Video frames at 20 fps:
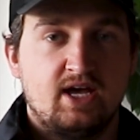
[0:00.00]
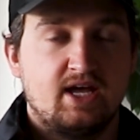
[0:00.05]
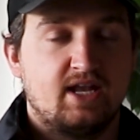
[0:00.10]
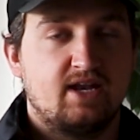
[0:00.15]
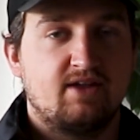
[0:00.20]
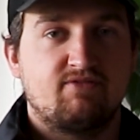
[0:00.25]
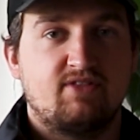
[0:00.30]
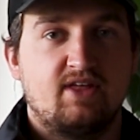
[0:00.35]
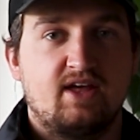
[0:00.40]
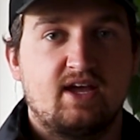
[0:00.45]

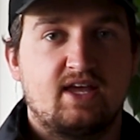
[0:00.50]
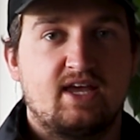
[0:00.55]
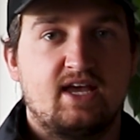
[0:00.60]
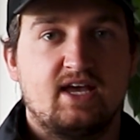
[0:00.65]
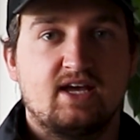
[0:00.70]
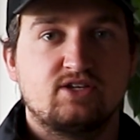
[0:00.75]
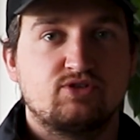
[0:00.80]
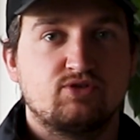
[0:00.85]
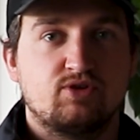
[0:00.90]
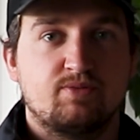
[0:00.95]
And if they
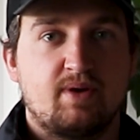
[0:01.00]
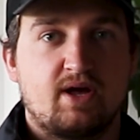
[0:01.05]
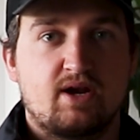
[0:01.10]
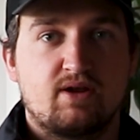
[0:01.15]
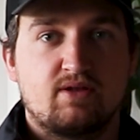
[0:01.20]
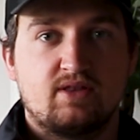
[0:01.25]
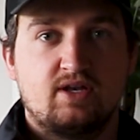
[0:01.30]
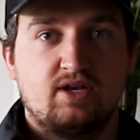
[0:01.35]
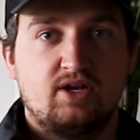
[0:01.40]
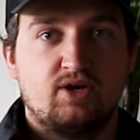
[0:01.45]
can't do it
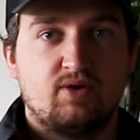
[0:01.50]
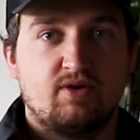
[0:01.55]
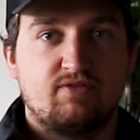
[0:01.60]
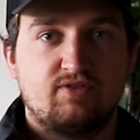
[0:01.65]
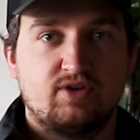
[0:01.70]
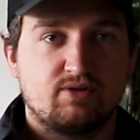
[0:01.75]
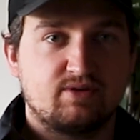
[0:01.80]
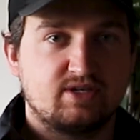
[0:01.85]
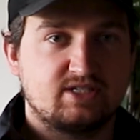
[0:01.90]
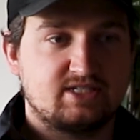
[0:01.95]
better than you,
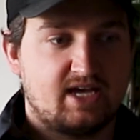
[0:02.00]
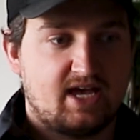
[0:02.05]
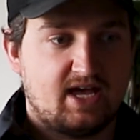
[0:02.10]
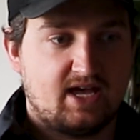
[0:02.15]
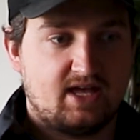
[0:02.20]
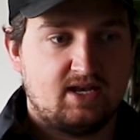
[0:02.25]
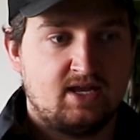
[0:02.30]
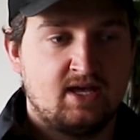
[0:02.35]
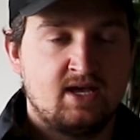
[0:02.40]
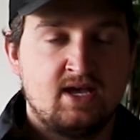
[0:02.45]
if you're a
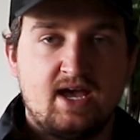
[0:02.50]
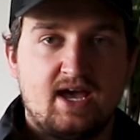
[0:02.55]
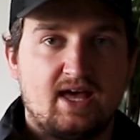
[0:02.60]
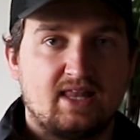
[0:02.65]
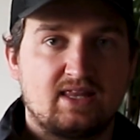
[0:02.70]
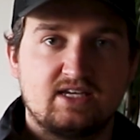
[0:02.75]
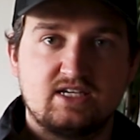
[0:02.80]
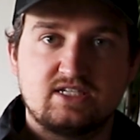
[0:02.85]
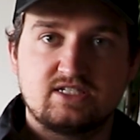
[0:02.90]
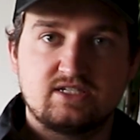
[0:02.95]
ten,
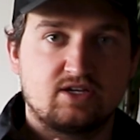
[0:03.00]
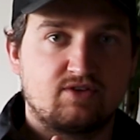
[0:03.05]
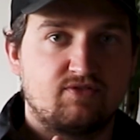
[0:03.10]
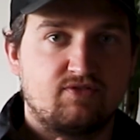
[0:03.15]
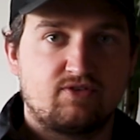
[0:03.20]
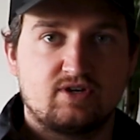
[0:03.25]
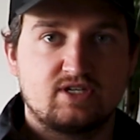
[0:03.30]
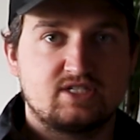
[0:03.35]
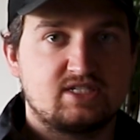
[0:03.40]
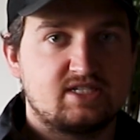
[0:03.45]
at least look
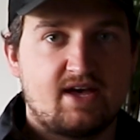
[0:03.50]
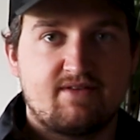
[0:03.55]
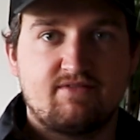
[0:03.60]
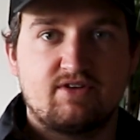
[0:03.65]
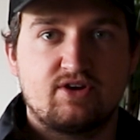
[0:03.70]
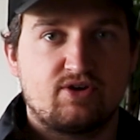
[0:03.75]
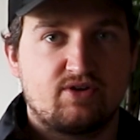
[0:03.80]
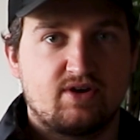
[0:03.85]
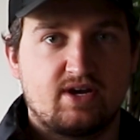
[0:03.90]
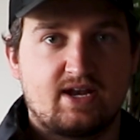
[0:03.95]
for a
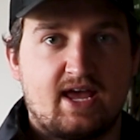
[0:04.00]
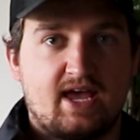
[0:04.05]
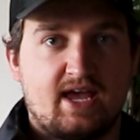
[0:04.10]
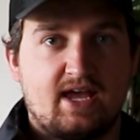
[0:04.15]
seven or an